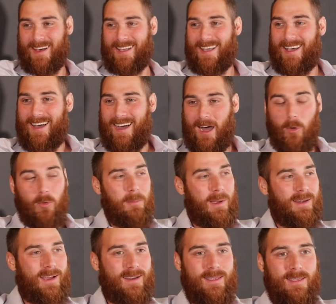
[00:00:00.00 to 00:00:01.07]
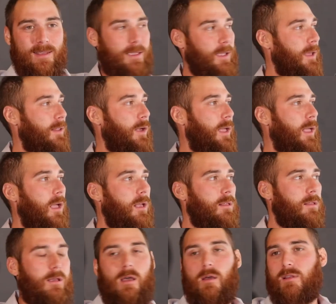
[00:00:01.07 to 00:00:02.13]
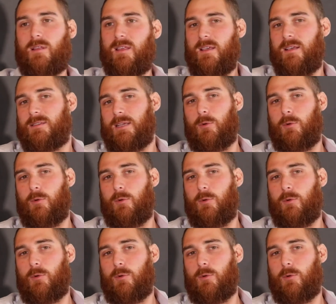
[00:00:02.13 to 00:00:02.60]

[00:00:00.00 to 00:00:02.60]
Like, how am I not eating? And the thing is,